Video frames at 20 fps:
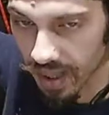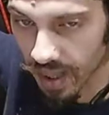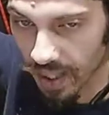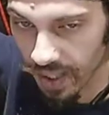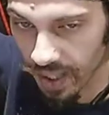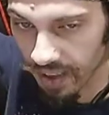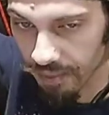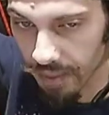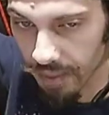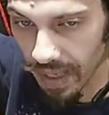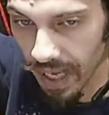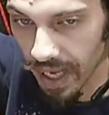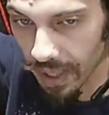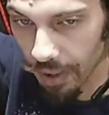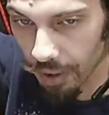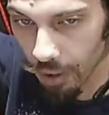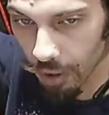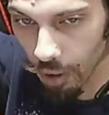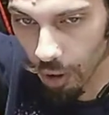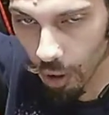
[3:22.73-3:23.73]
I've been at it
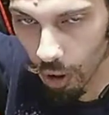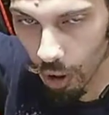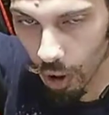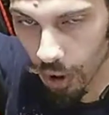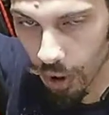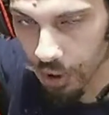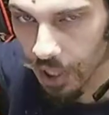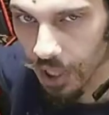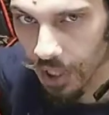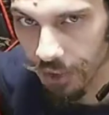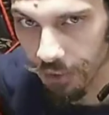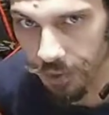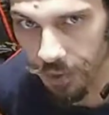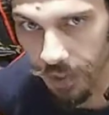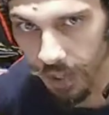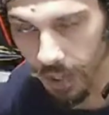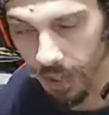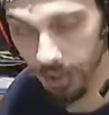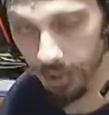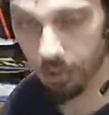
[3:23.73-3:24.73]
all day, if you can't
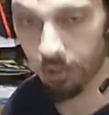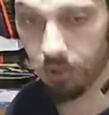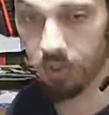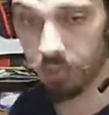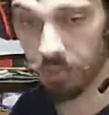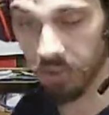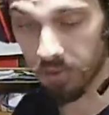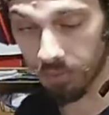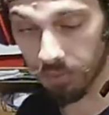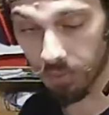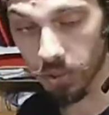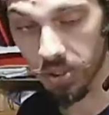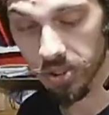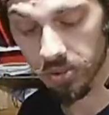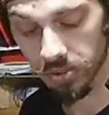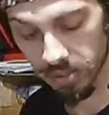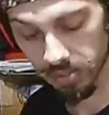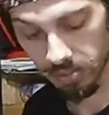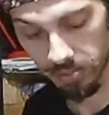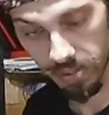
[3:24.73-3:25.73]
hear it in my voice or
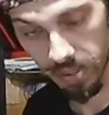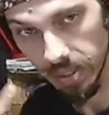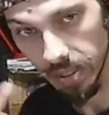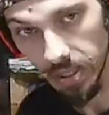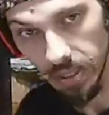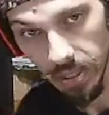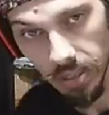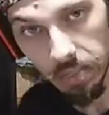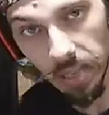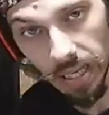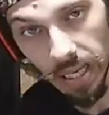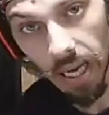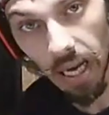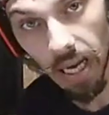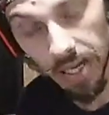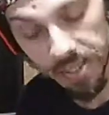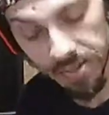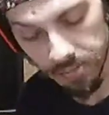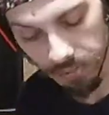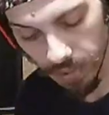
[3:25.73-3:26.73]
see it in my
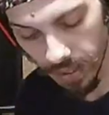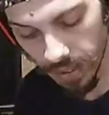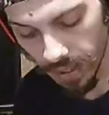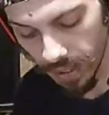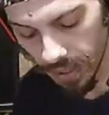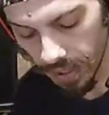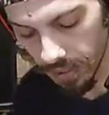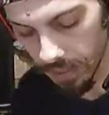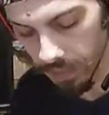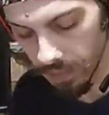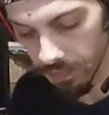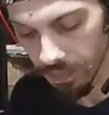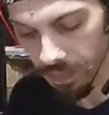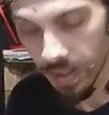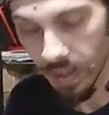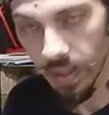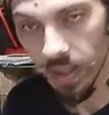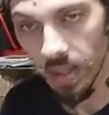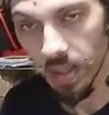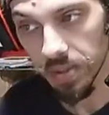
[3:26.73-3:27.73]
eyes right now.
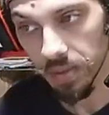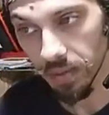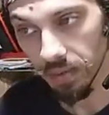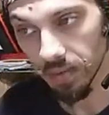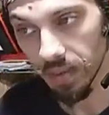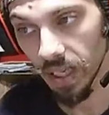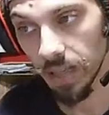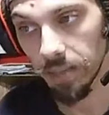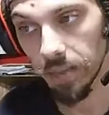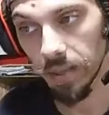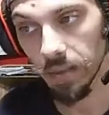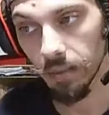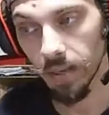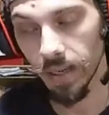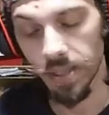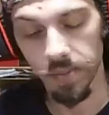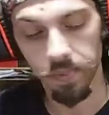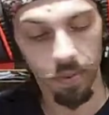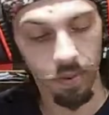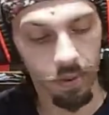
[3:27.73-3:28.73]
So I've got my
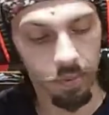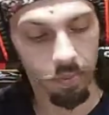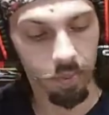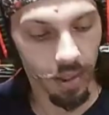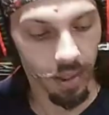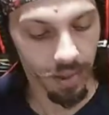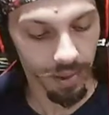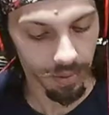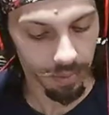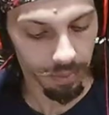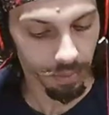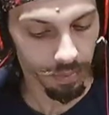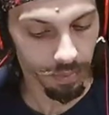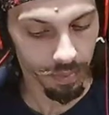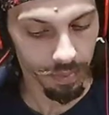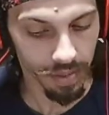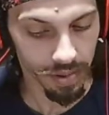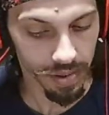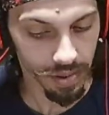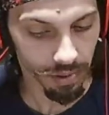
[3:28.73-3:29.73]
Raspberry Pi
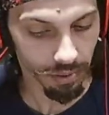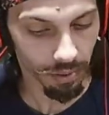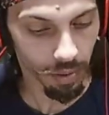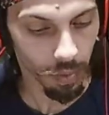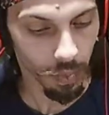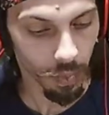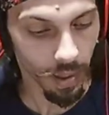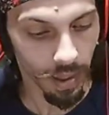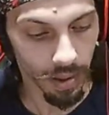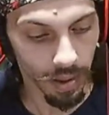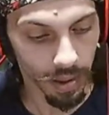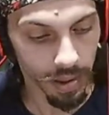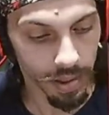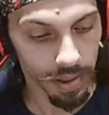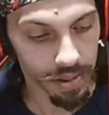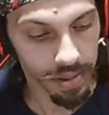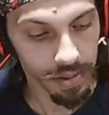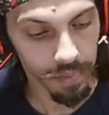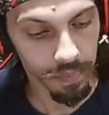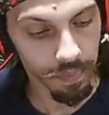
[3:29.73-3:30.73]
Zero wireless,
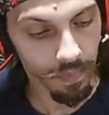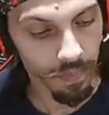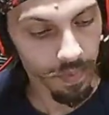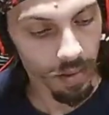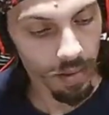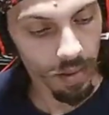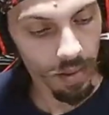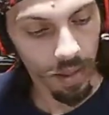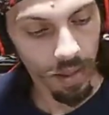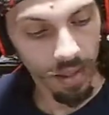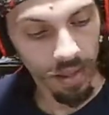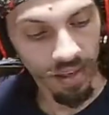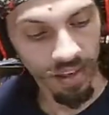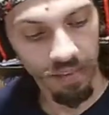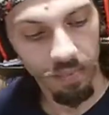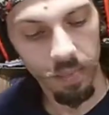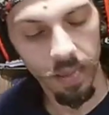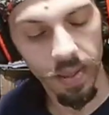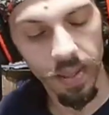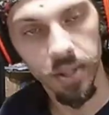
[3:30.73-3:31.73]
and I have
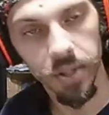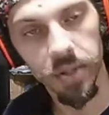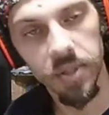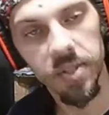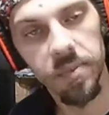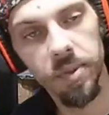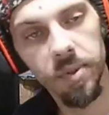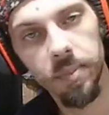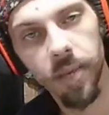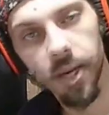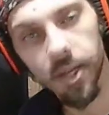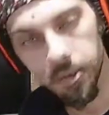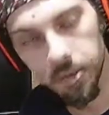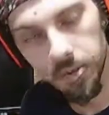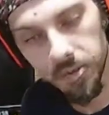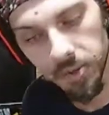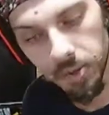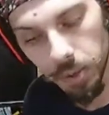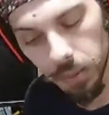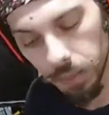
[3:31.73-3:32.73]
my USB
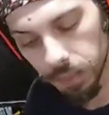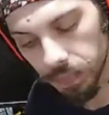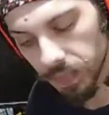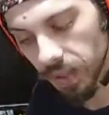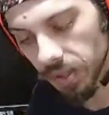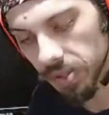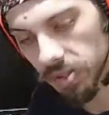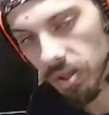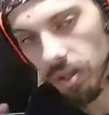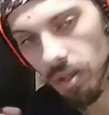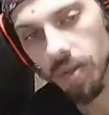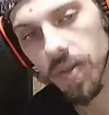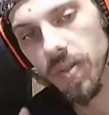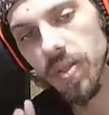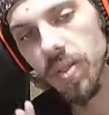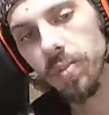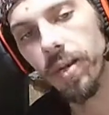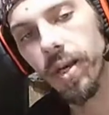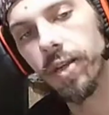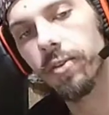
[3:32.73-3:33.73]
microscope. And as long as the
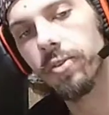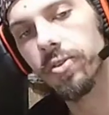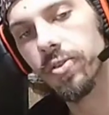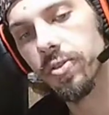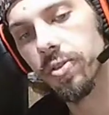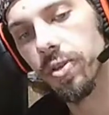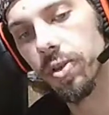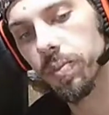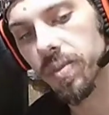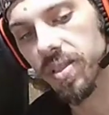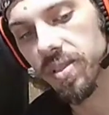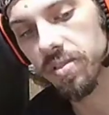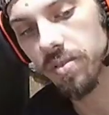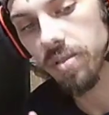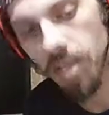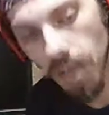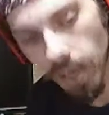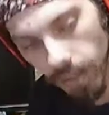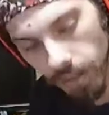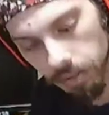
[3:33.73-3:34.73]
microscope is
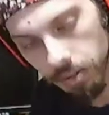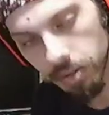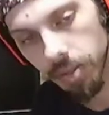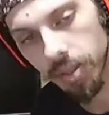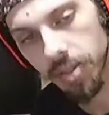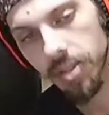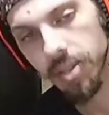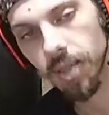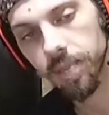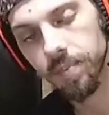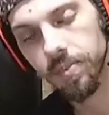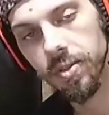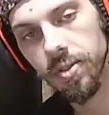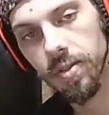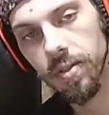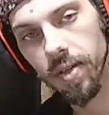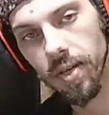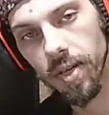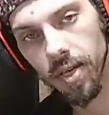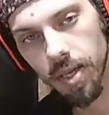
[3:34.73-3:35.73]
not hooked up to the
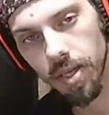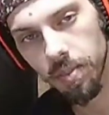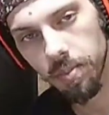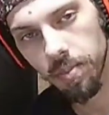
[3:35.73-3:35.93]
hub,